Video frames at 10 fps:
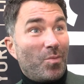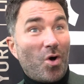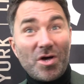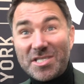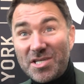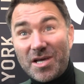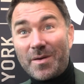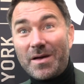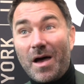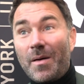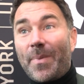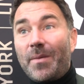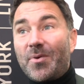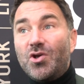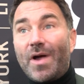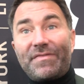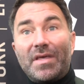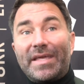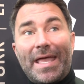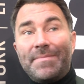What is he, but you have
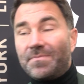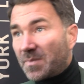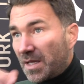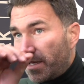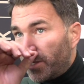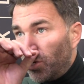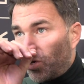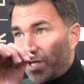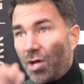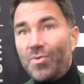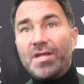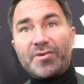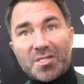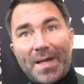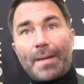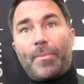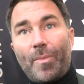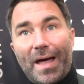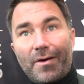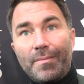to, again, you can only respect
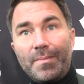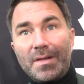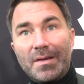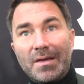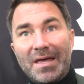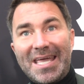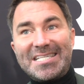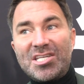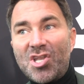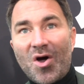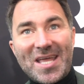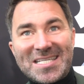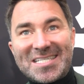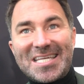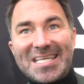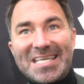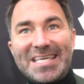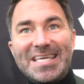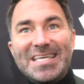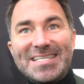Bob Arum. He's 90
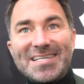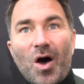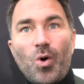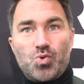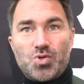years old.